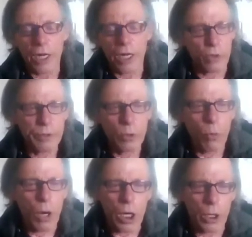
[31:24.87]
I dove in the
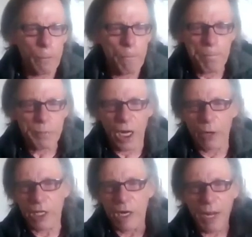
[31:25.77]
water,
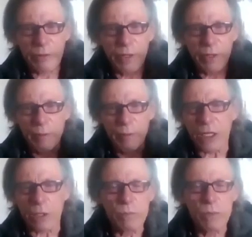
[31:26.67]
come out the
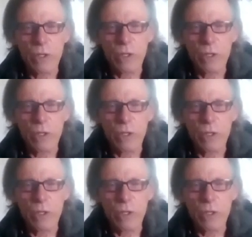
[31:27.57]
bottom,